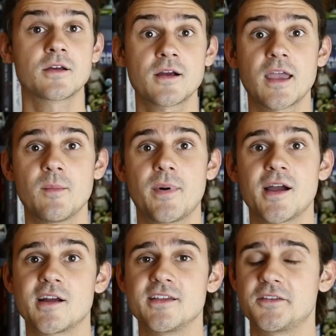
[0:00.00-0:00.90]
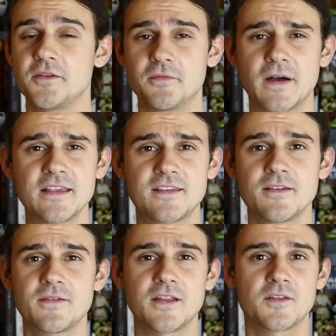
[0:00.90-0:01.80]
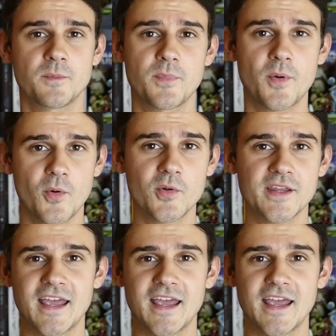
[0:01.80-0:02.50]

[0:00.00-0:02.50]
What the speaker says: Dark Empire is divisive, it's bold,